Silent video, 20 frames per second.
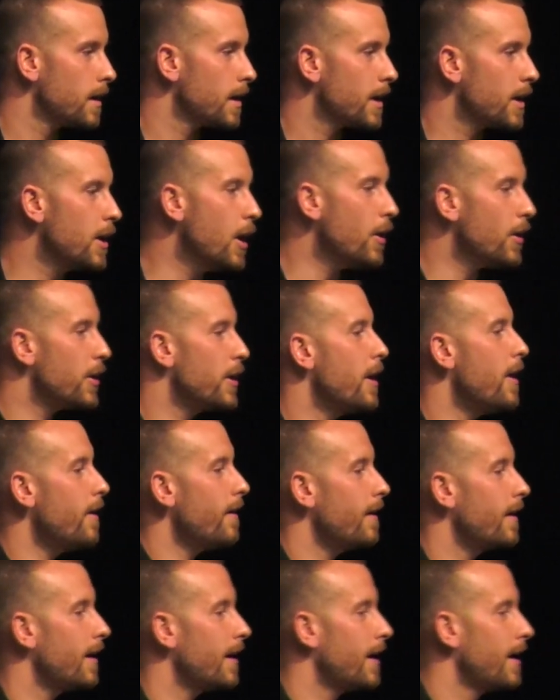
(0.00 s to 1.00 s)
You know, you
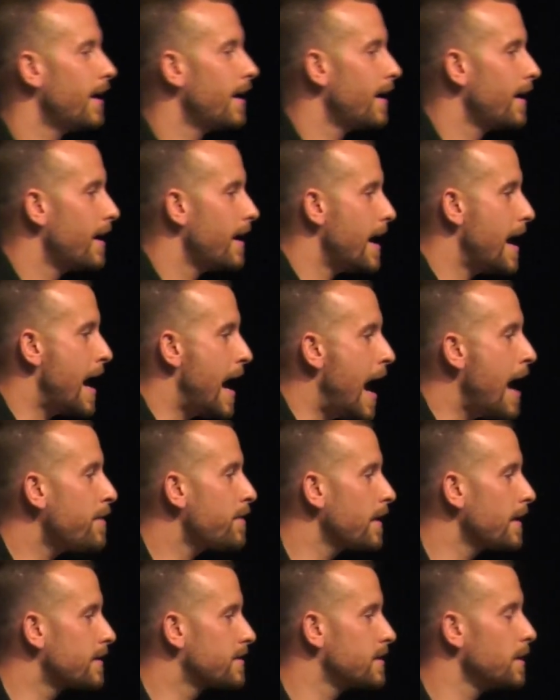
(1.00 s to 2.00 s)
know, I
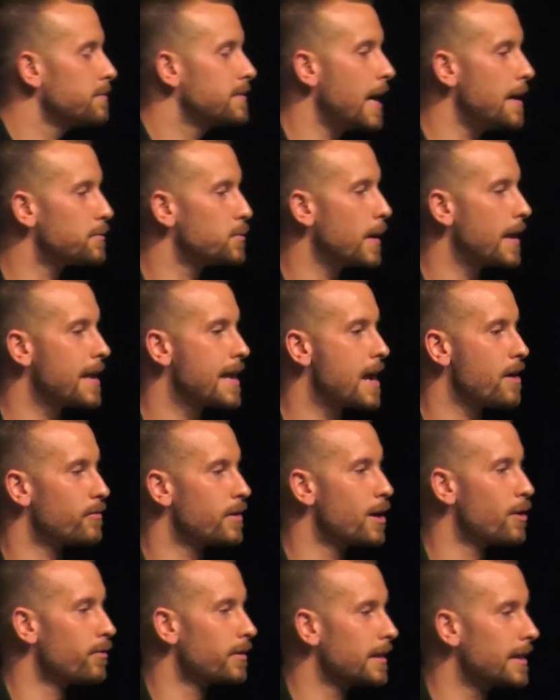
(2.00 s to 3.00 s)
think sometimes we can get
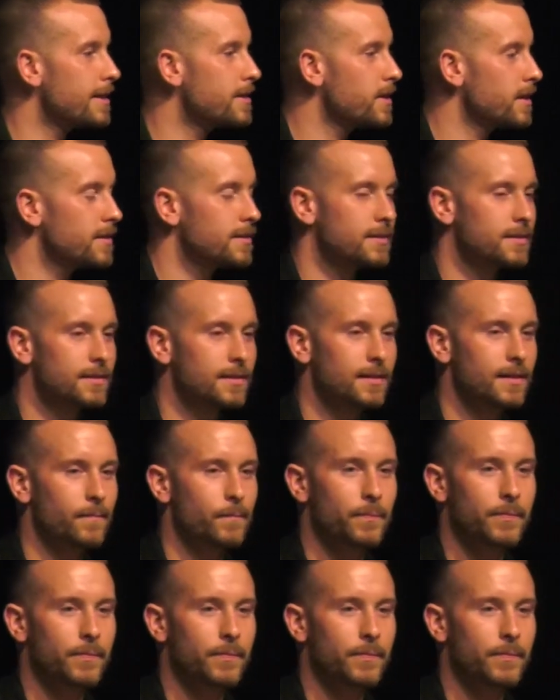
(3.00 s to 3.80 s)
real religious